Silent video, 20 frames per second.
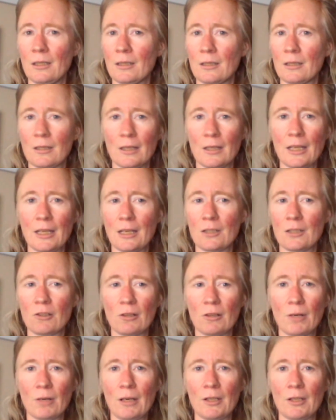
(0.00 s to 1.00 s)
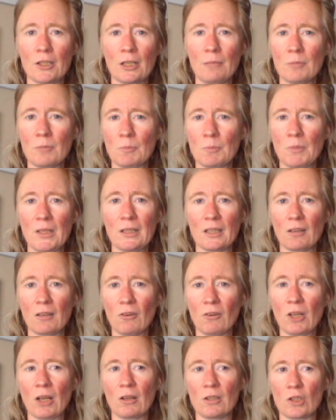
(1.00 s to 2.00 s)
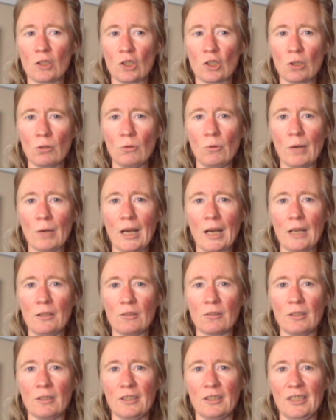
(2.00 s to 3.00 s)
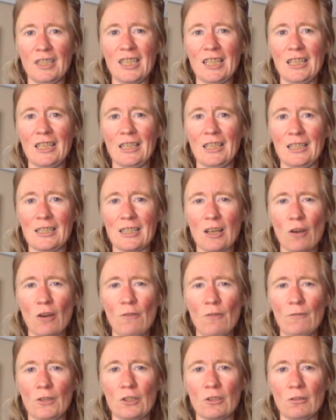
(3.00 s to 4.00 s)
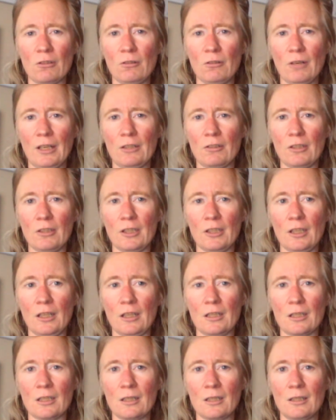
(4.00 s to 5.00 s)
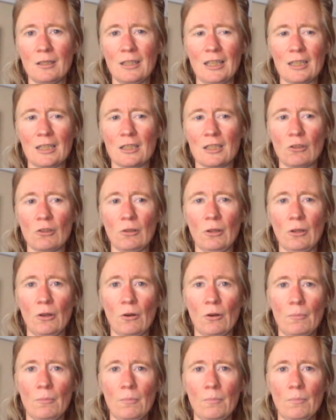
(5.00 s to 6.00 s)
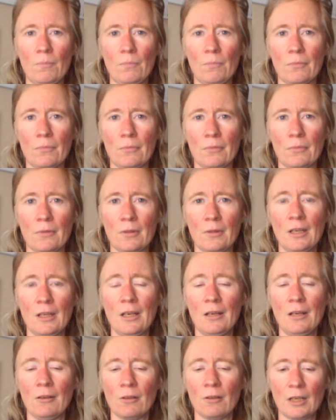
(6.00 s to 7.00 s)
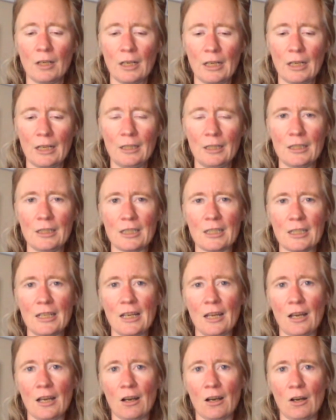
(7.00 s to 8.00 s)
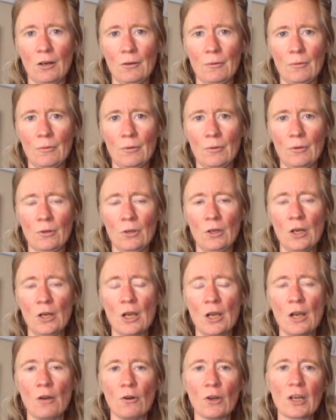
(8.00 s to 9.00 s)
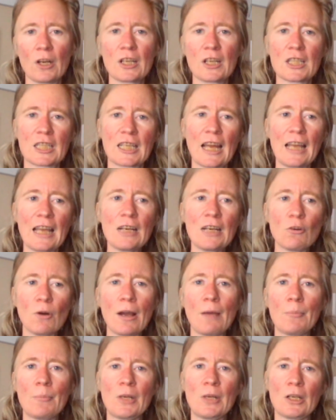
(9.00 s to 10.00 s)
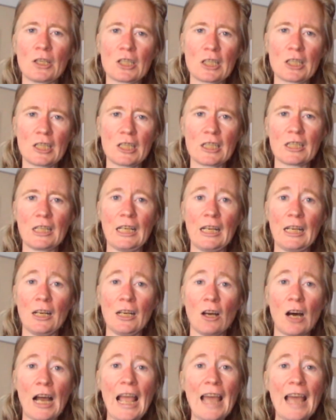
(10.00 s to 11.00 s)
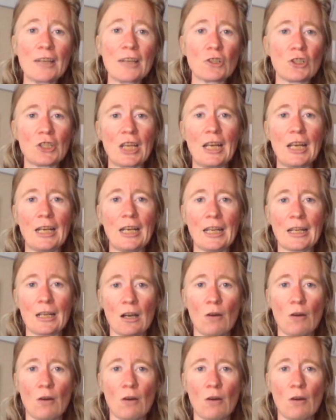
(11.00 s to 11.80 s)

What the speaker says: Psychiatric regime's been going on 200 years, over 200 years. That's too long. We've got to end this now. We've got to say to our ministers in Iatrogenic